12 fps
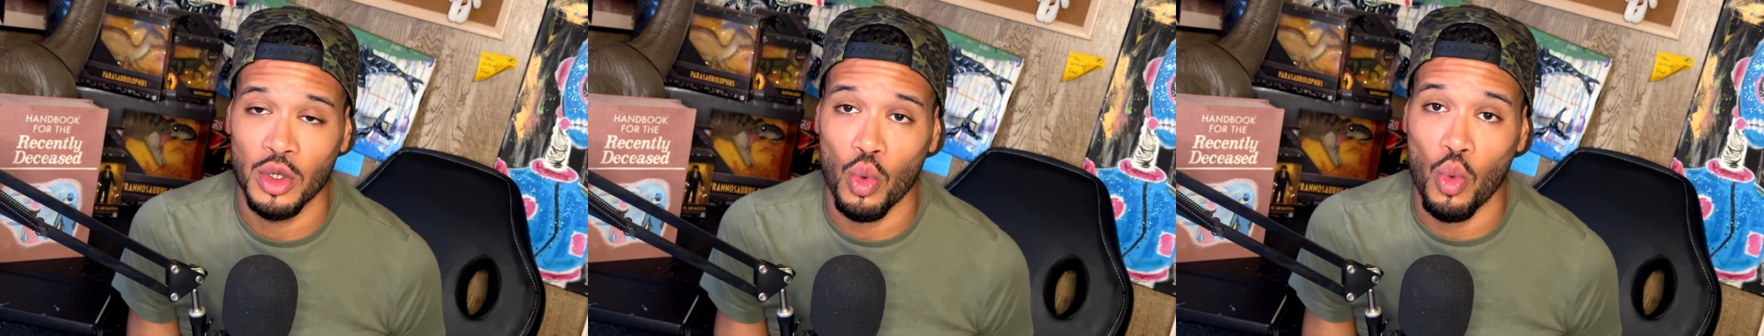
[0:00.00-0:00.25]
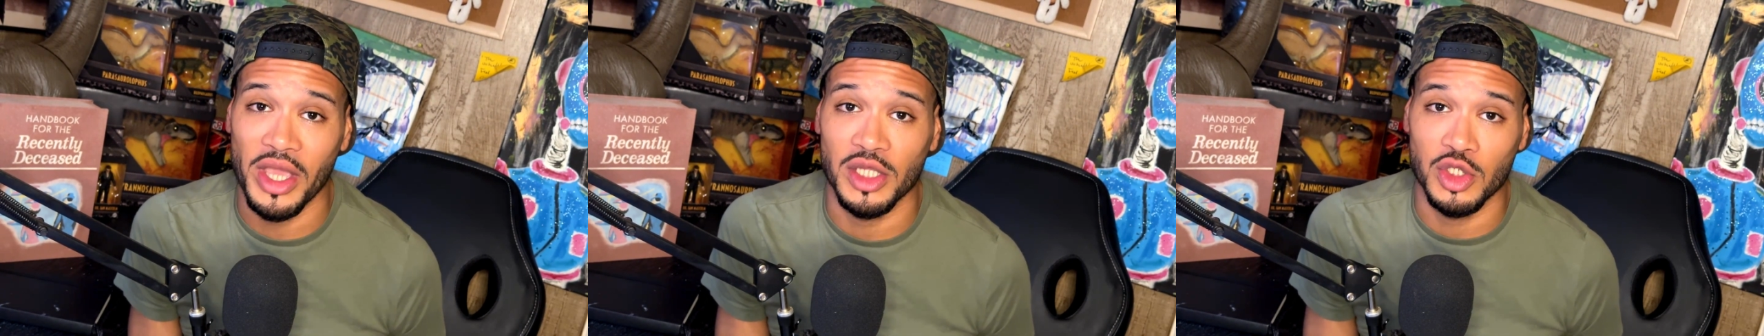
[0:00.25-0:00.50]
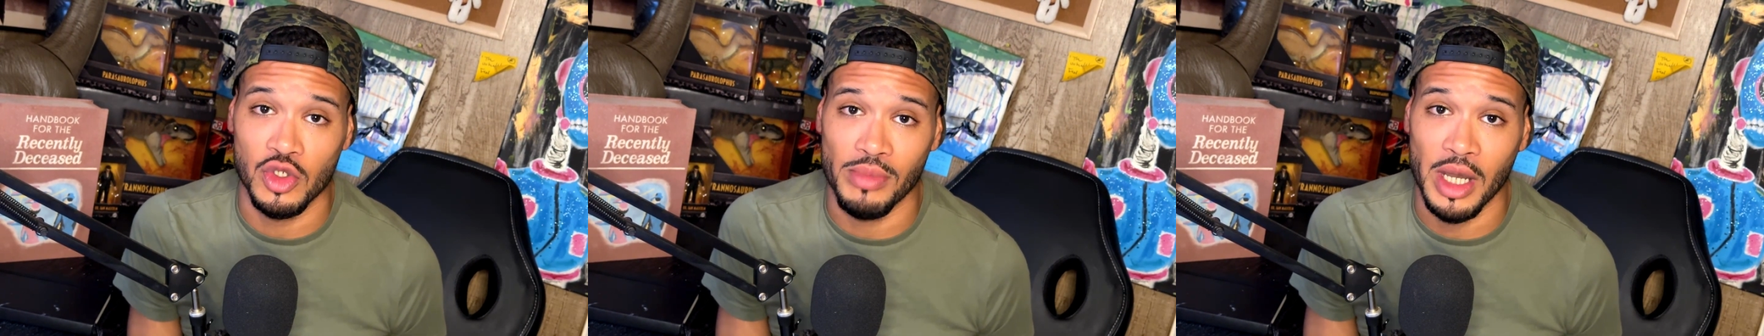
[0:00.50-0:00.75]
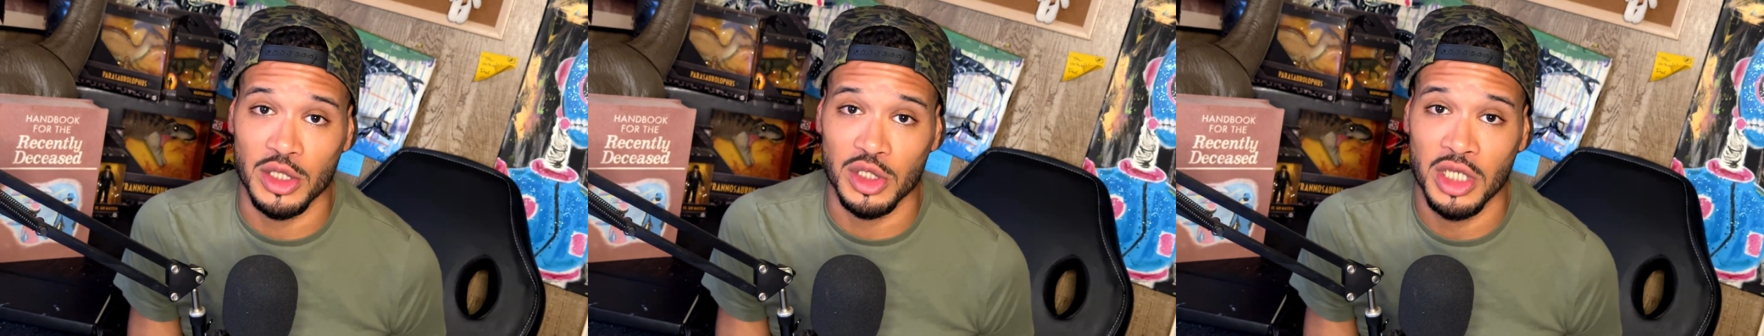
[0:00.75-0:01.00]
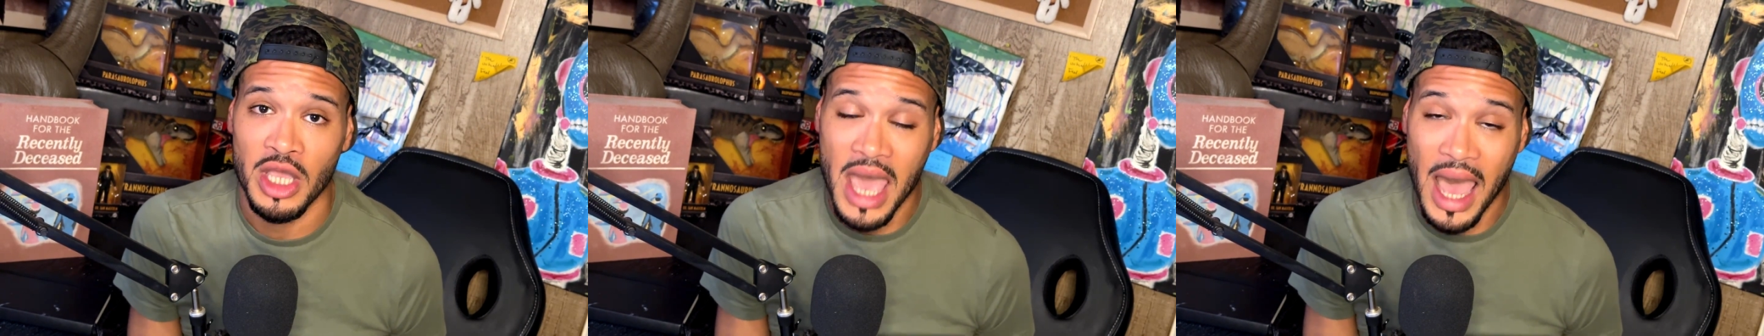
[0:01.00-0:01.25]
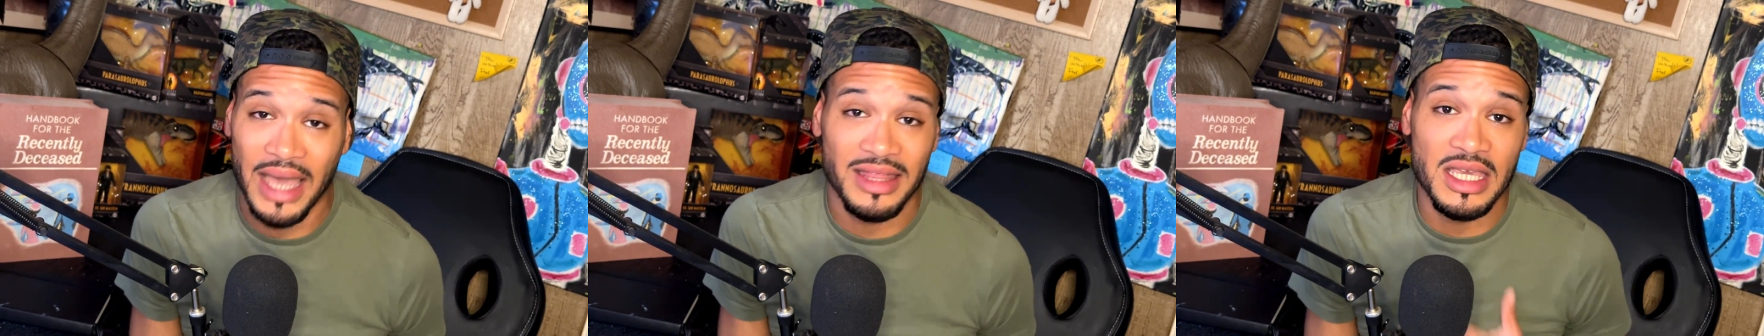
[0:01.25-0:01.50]
way too much.
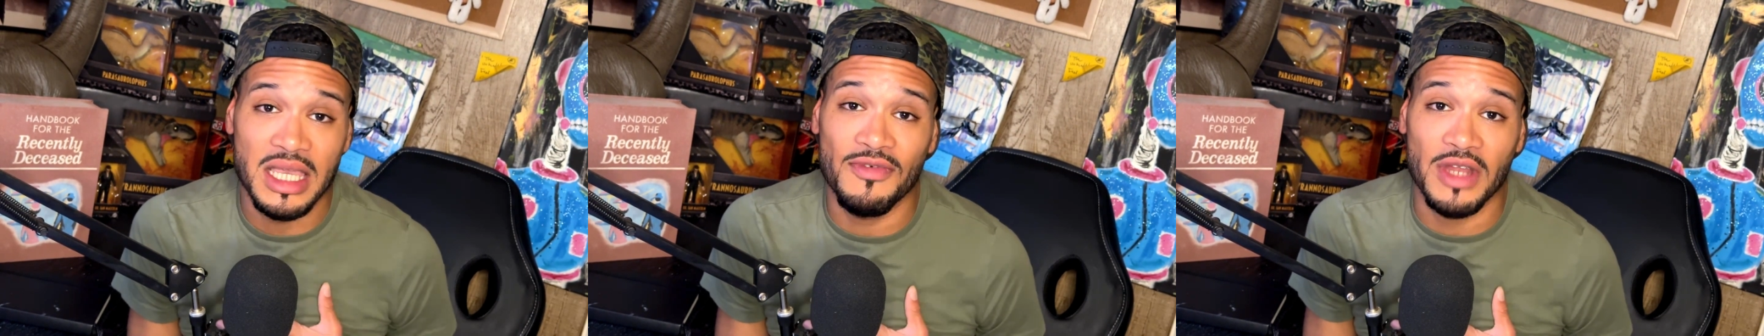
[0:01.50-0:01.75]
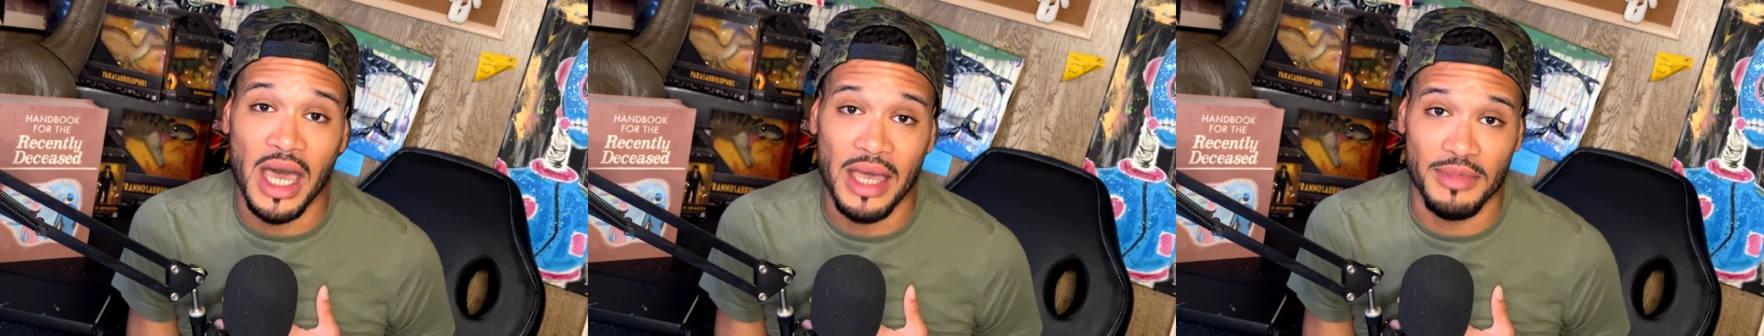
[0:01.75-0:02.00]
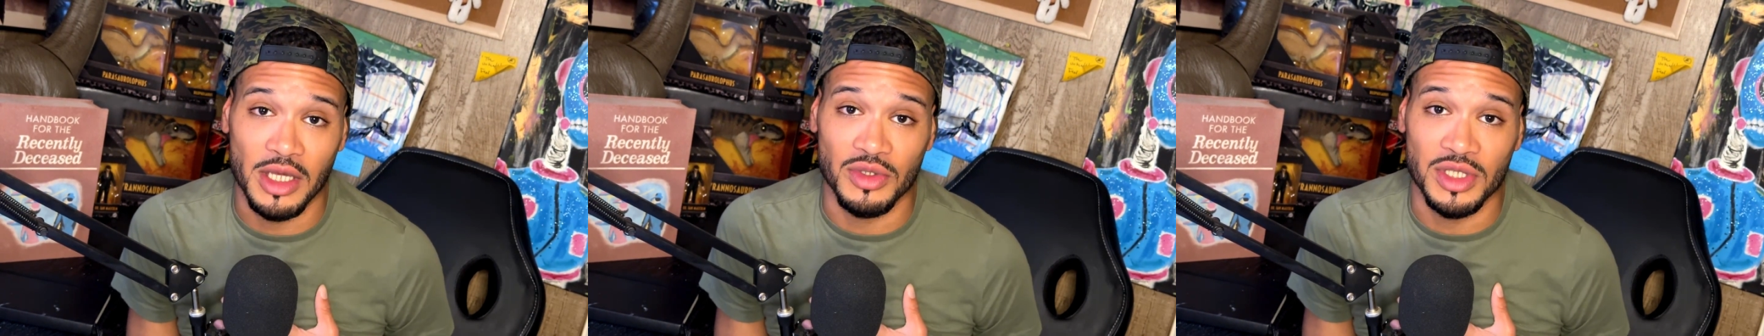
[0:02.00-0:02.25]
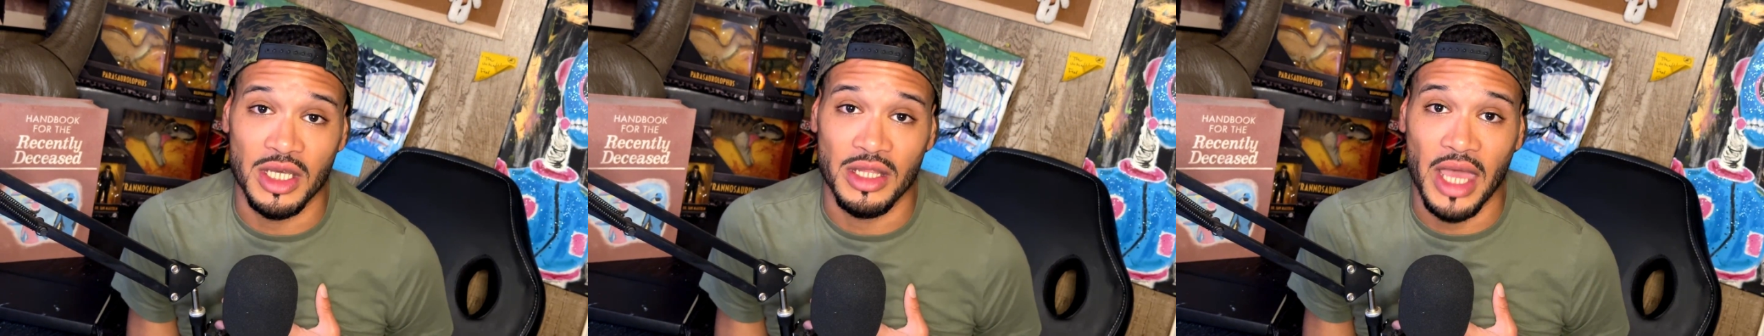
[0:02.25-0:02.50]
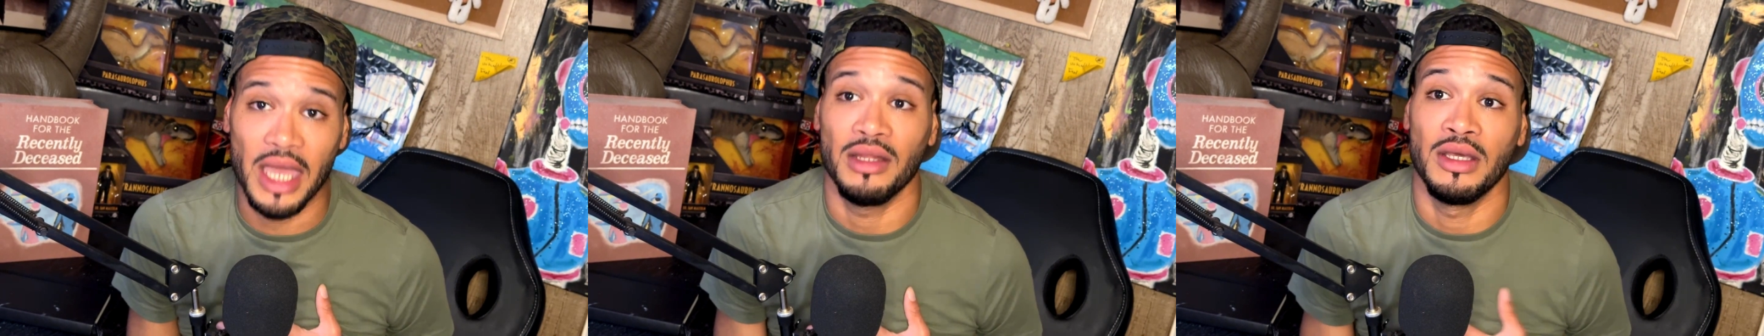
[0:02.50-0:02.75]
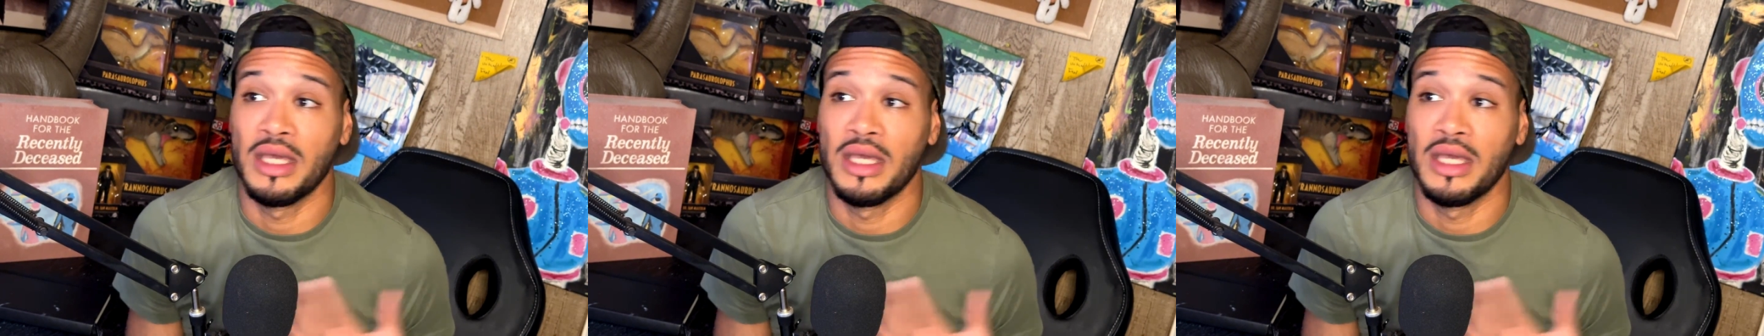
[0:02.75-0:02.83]
I think even I'm guilty of that.